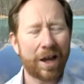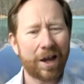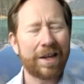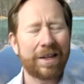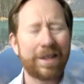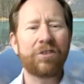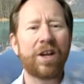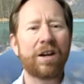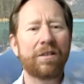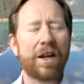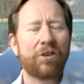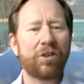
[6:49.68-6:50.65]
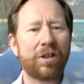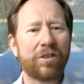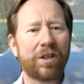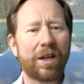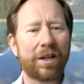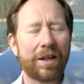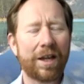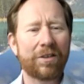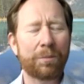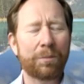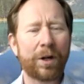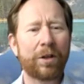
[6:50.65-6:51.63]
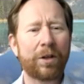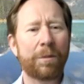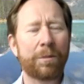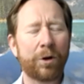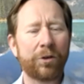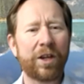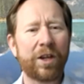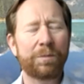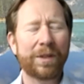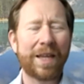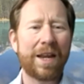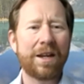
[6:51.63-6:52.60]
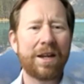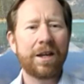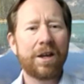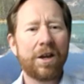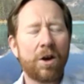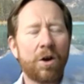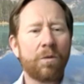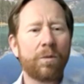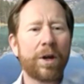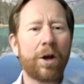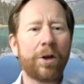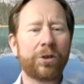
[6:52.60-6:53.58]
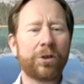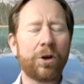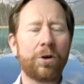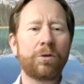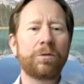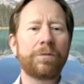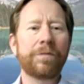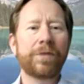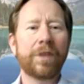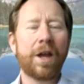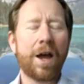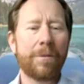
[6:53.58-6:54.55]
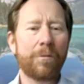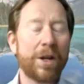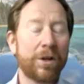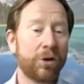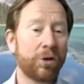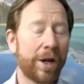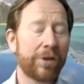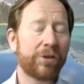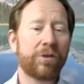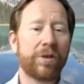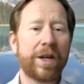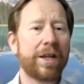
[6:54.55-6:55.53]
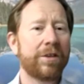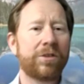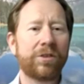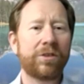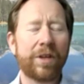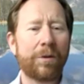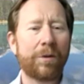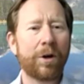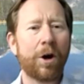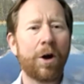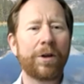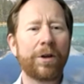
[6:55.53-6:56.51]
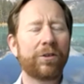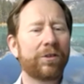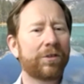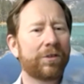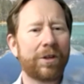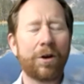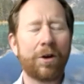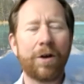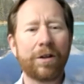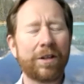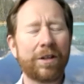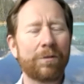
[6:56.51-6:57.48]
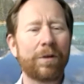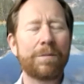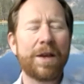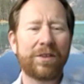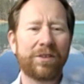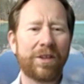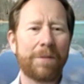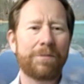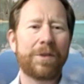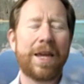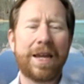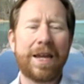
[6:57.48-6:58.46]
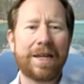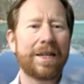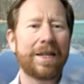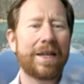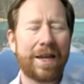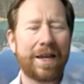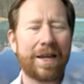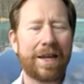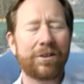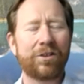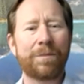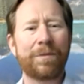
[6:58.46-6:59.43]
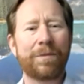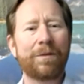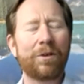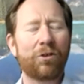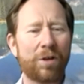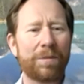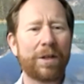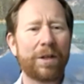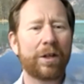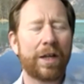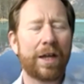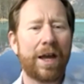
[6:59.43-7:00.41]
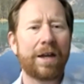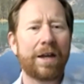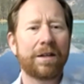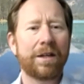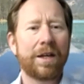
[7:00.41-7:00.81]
idea generation it's a pretty long process, but then we also we do run screens. Like, we are always, did we miss something? Is there something we should be looking at?